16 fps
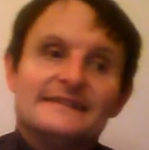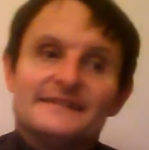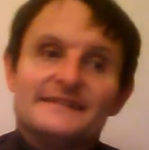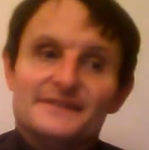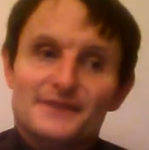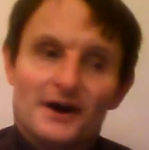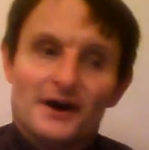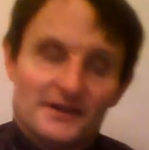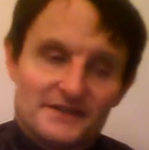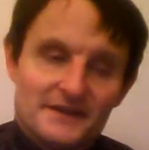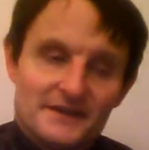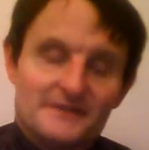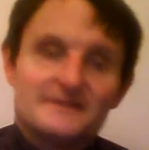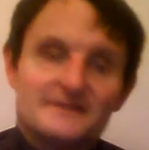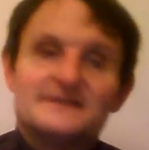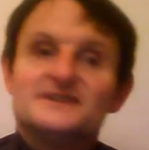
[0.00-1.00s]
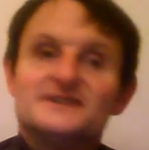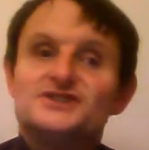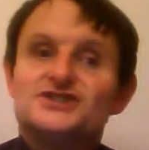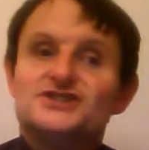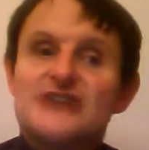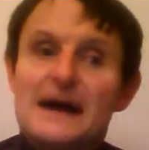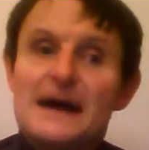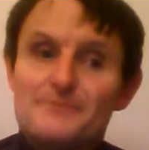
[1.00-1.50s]
not to.
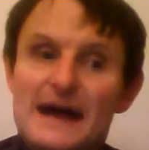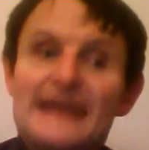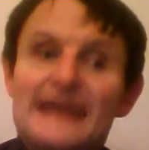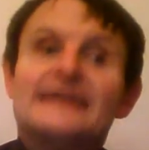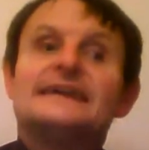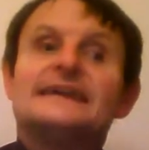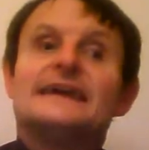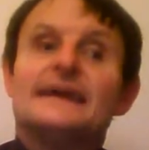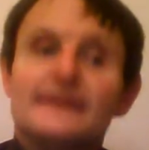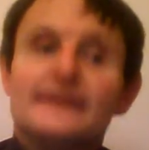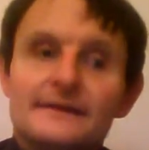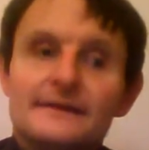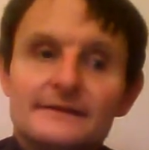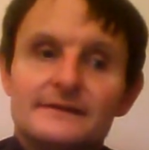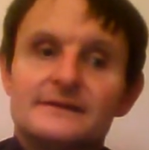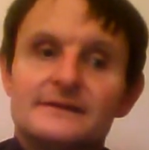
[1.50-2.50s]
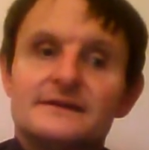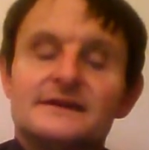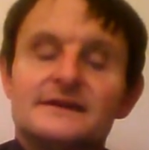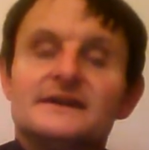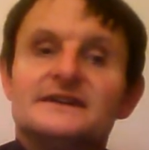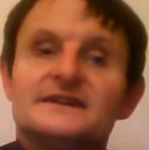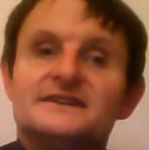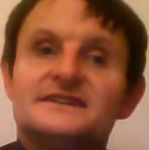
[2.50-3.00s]
Jamaica.
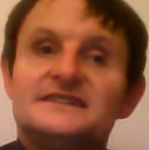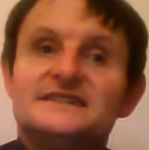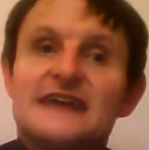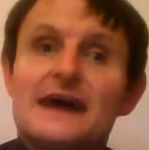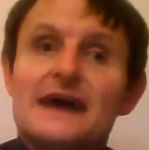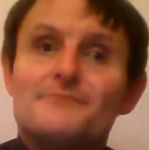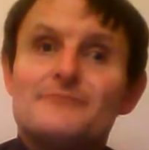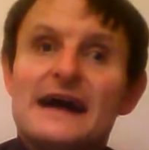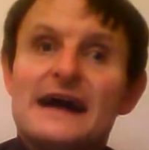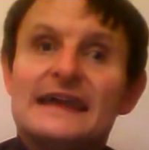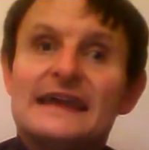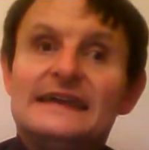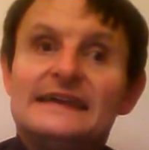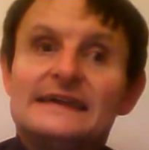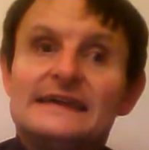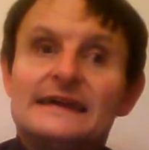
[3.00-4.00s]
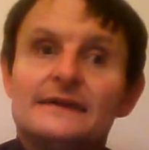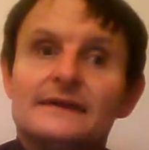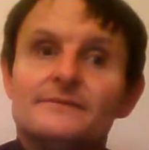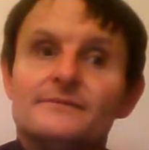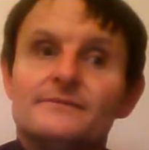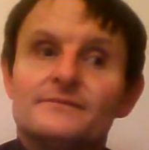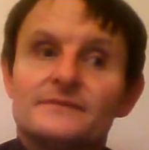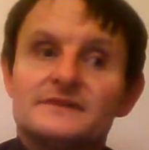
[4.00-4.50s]
Jamaica.
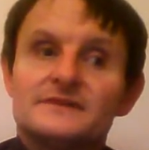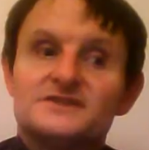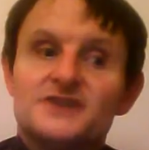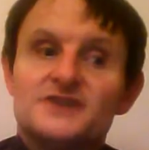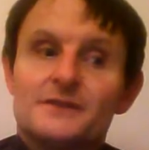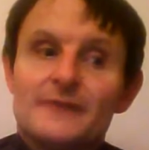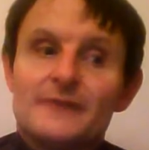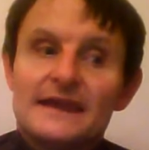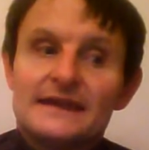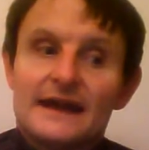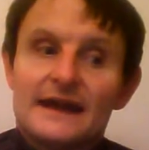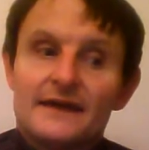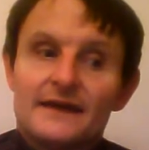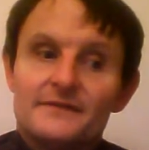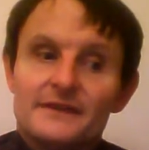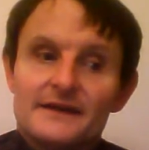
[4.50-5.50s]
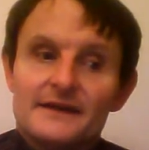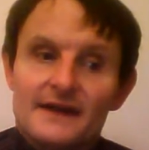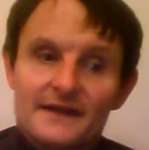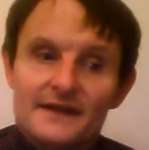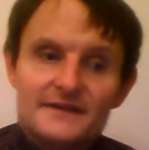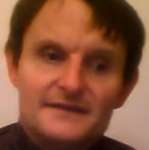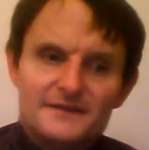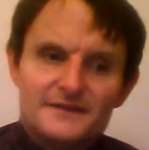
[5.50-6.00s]
Jamaica.
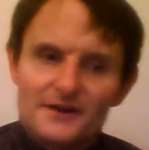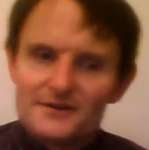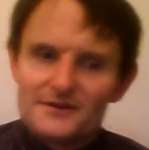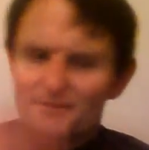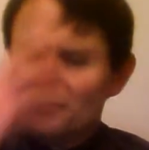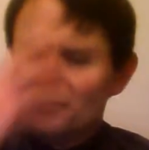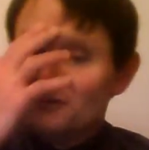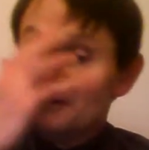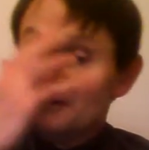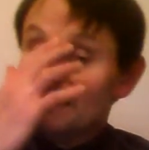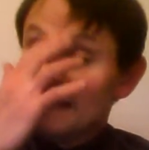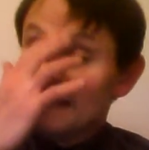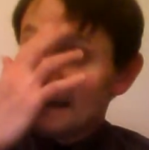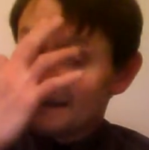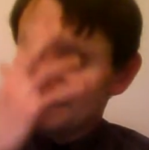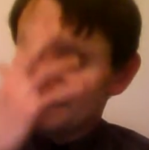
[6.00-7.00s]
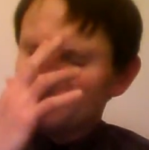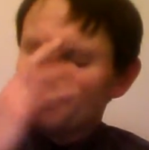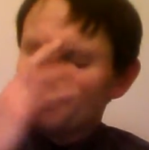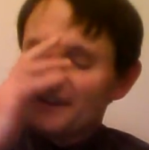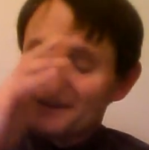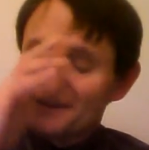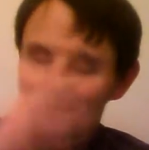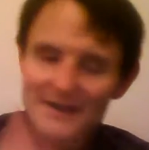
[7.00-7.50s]
And this has got a cool little accent
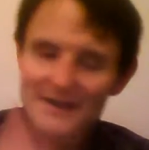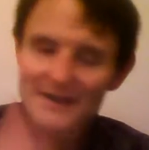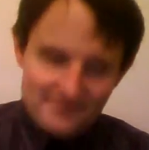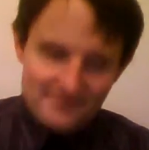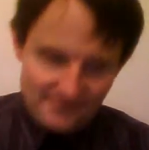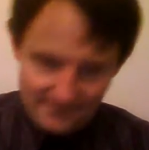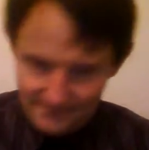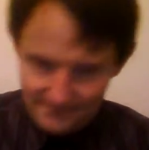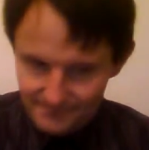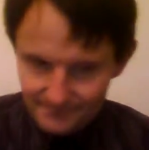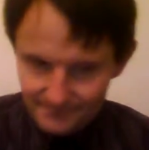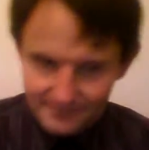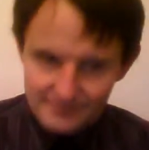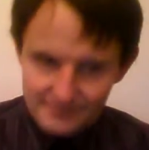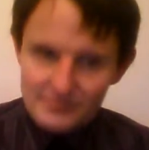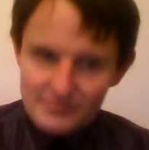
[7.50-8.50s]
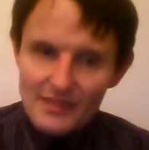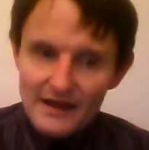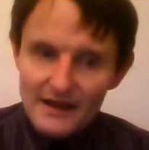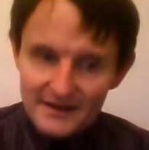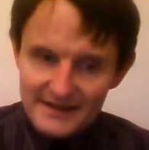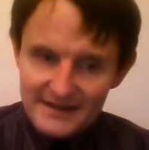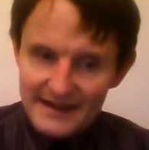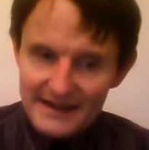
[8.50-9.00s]
on it as well.
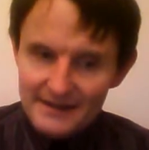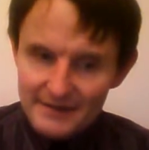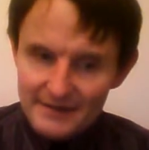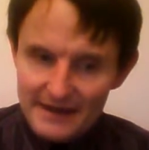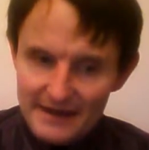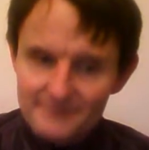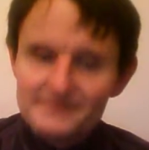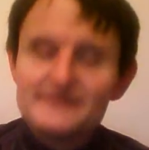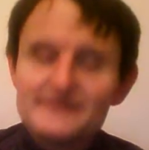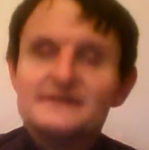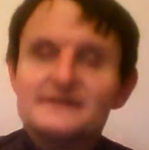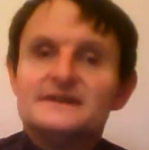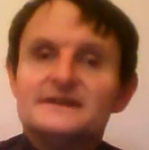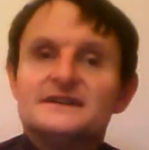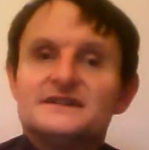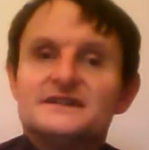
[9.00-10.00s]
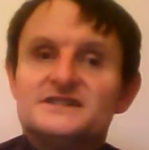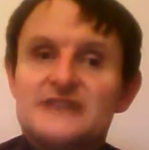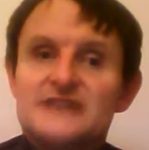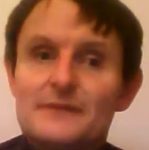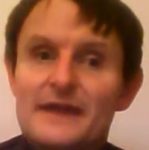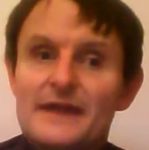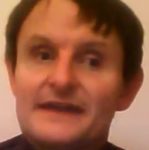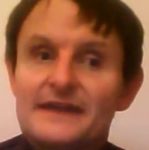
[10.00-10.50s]
Okay, here we go.
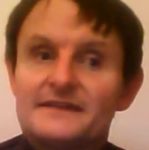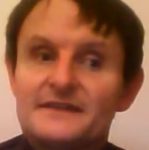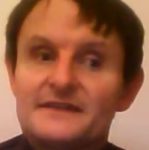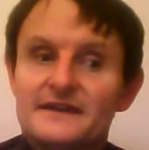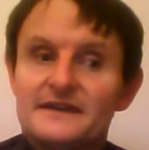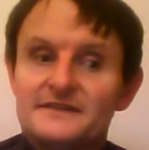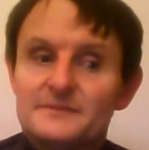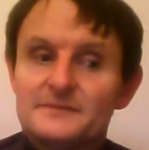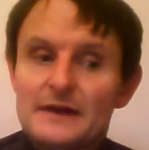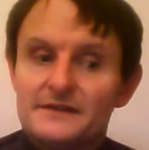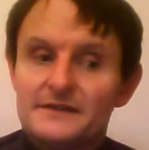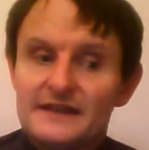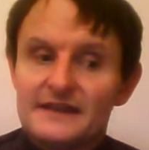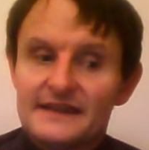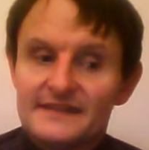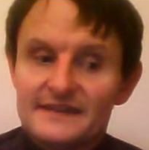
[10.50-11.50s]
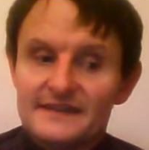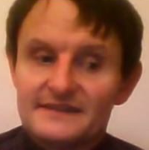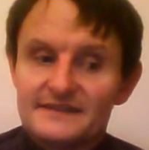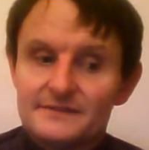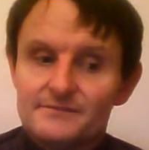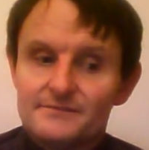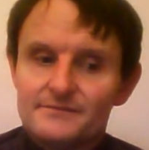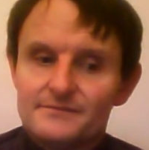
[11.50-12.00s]
Jamaican. It's spelt like this.
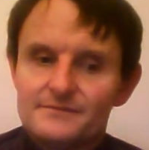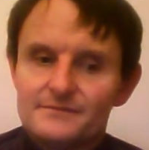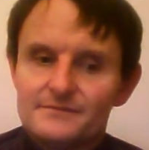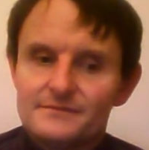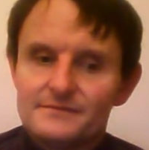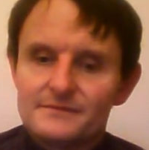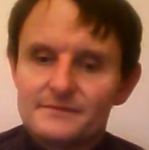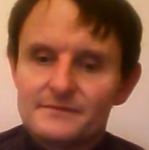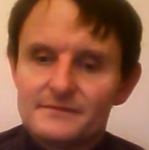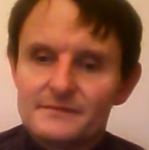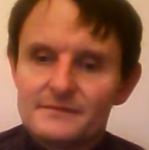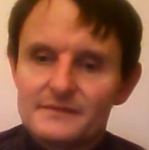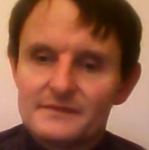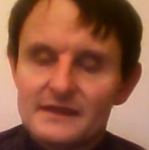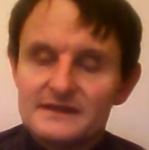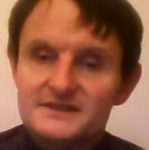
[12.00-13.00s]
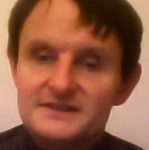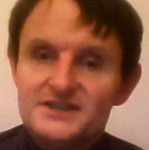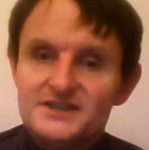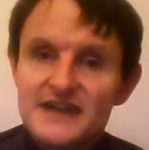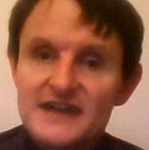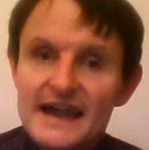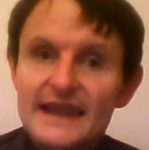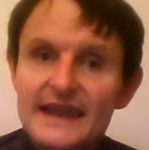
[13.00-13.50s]

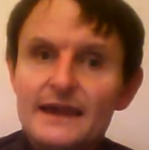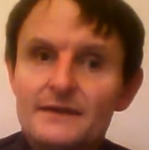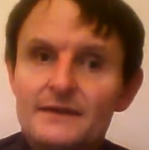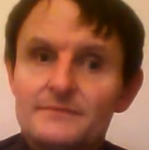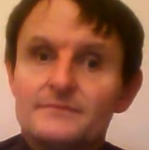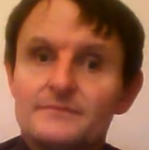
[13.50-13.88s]
J